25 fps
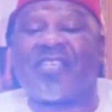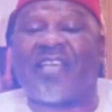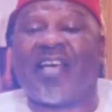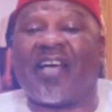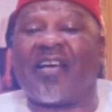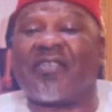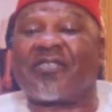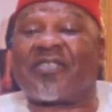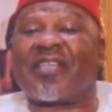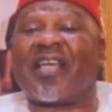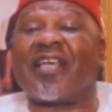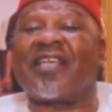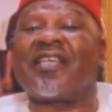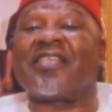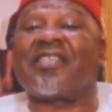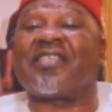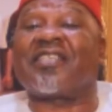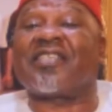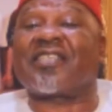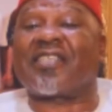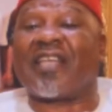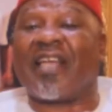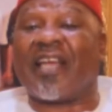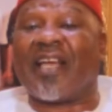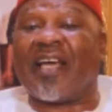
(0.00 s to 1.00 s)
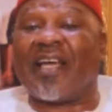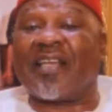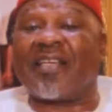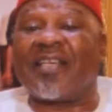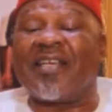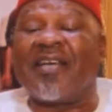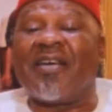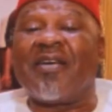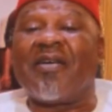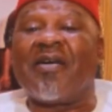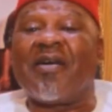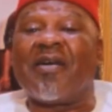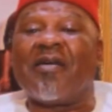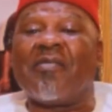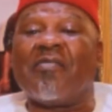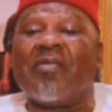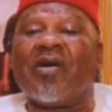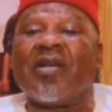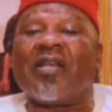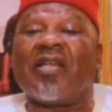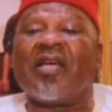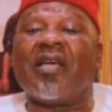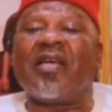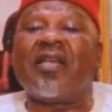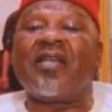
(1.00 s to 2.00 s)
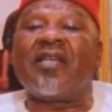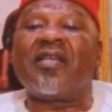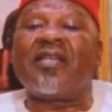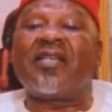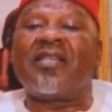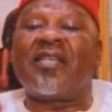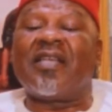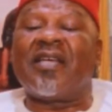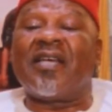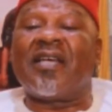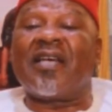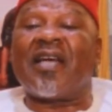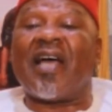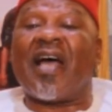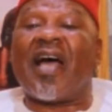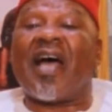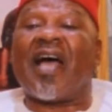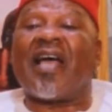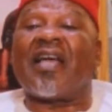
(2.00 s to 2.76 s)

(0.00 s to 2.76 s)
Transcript: I start eating salad. But any day